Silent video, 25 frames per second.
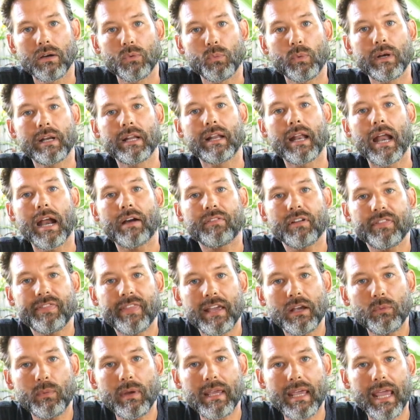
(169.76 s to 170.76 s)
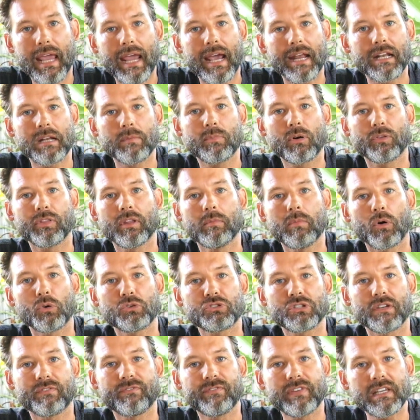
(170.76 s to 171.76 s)
We did everything we can to build the most
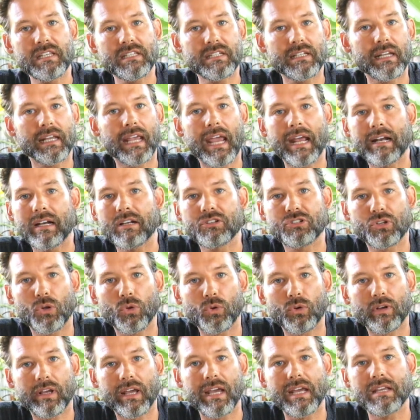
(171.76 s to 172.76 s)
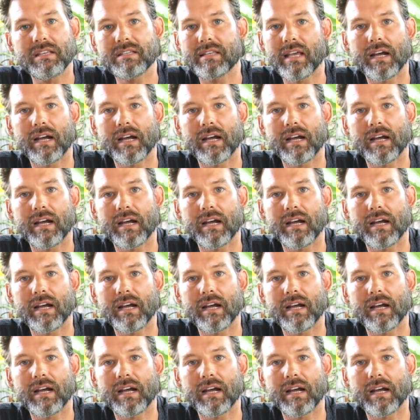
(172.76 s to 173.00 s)
sophisticated solar case